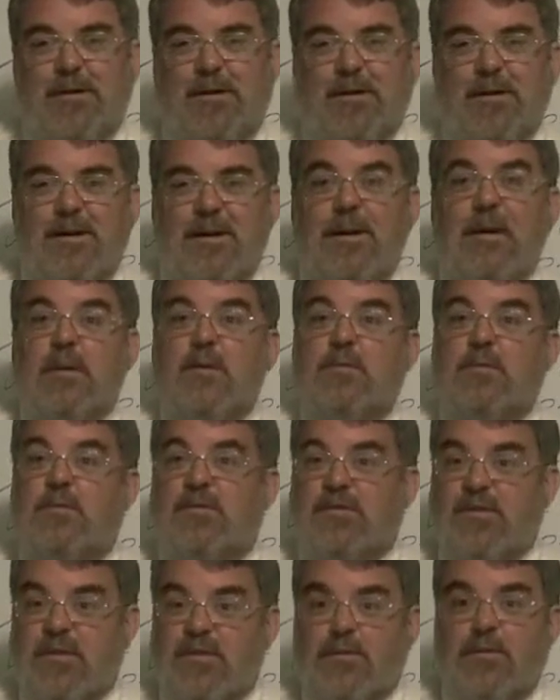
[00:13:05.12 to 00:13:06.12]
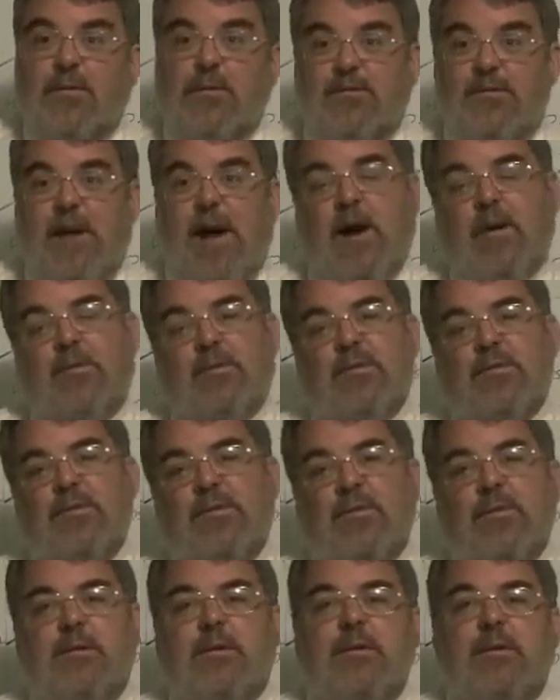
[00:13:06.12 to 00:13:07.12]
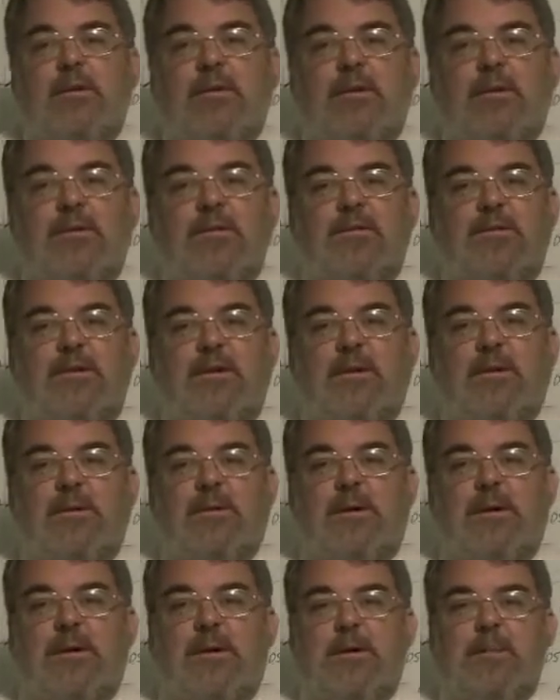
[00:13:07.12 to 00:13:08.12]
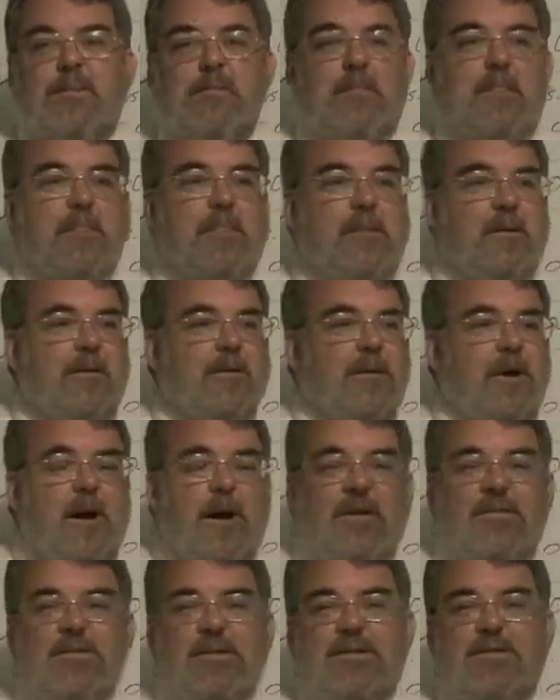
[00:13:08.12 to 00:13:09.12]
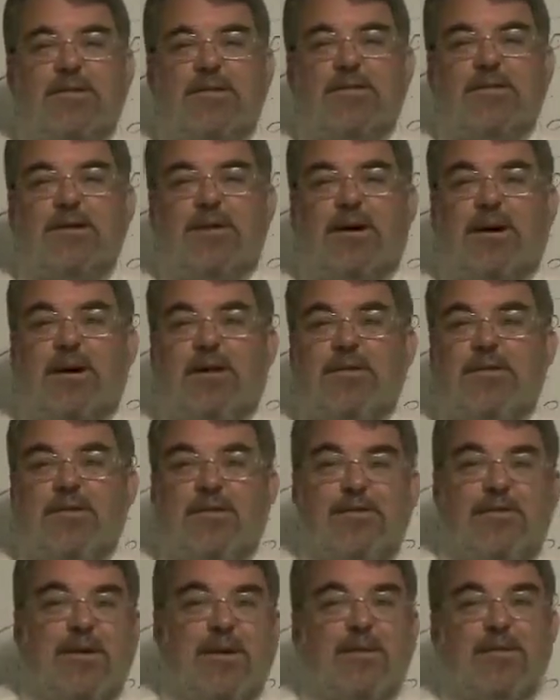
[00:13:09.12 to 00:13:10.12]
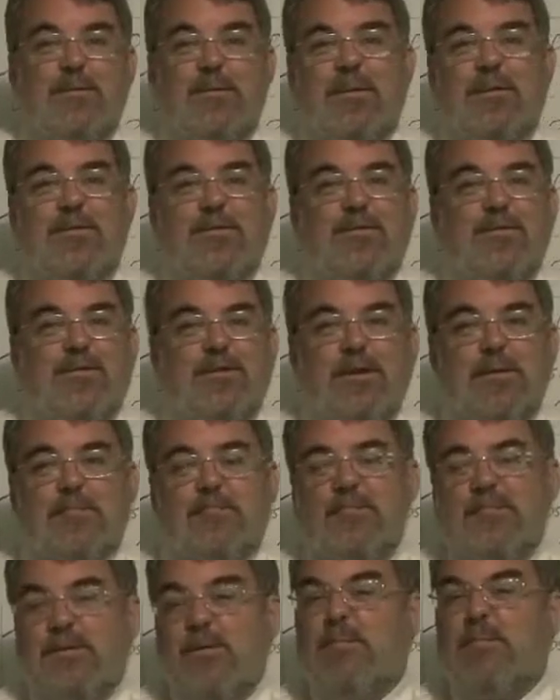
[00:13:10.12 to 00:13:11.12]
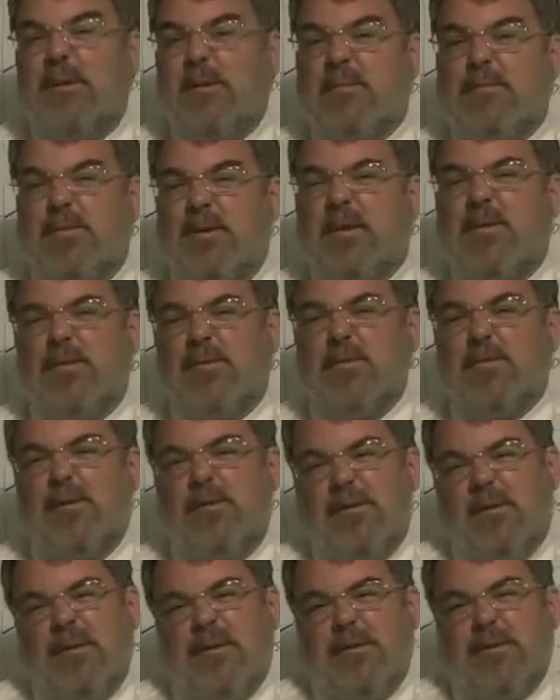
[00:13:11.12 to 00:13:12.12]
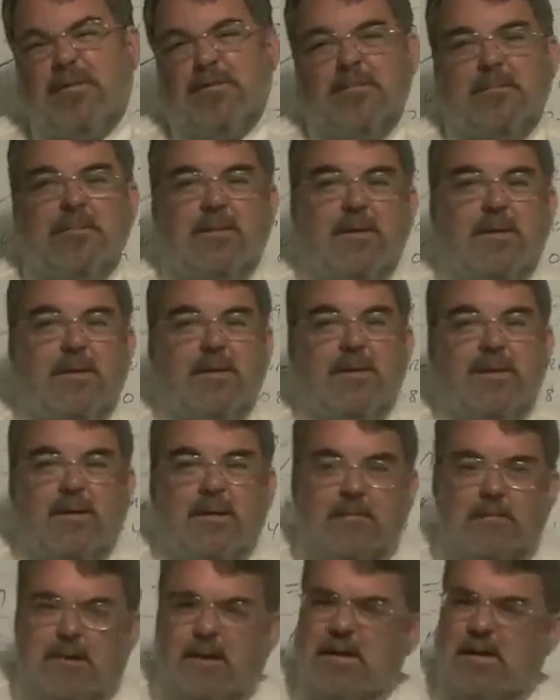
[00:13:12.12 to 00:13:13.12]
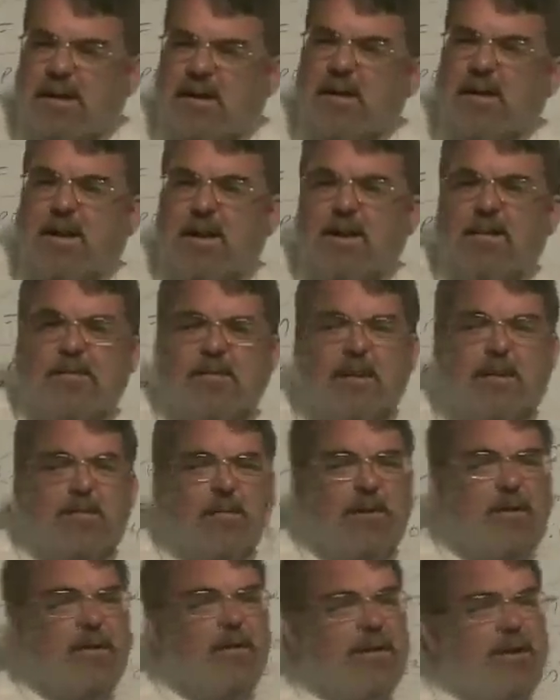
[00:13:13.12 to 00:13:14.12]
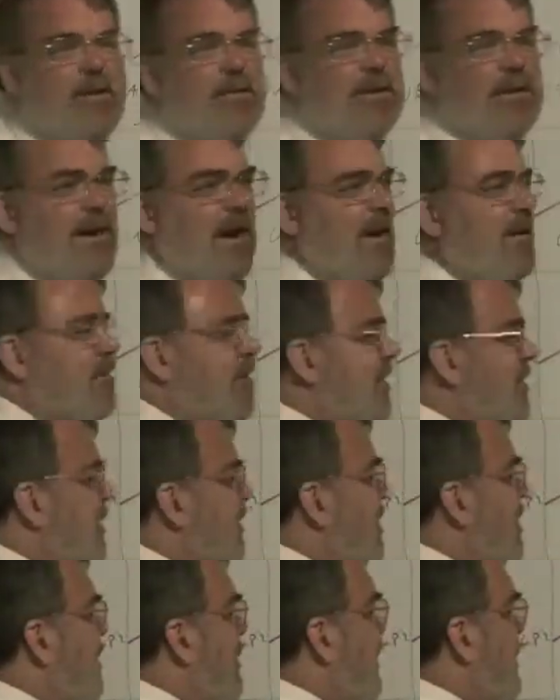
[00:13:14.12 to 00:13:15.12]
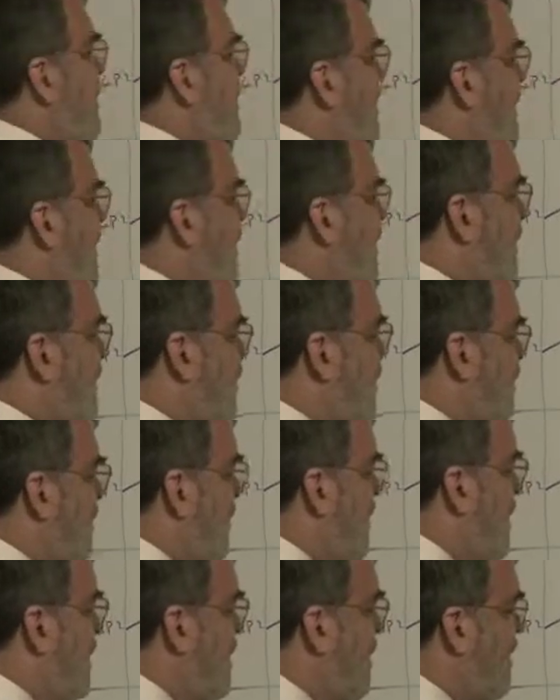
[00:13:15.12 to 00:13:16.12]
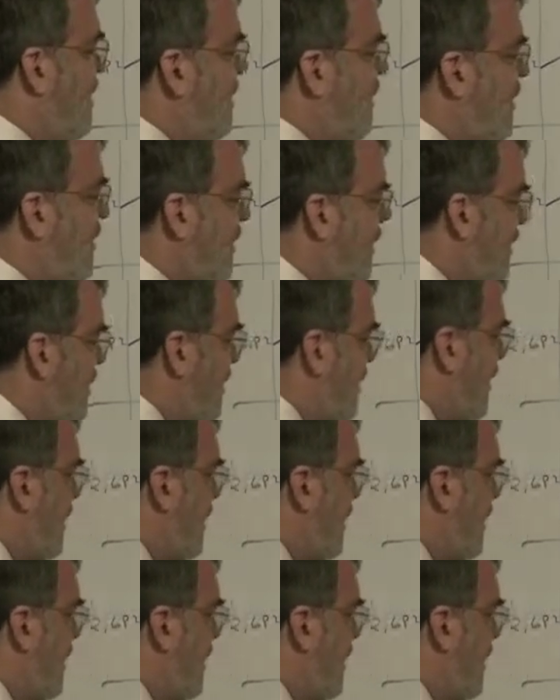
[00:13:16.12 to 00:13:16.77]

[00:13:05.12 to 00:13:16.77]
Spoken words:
by residual factors. So the odds that there's a cause and effect relationship seem to be pretty remote here. But in any event, we know that only 8% of this is explained by this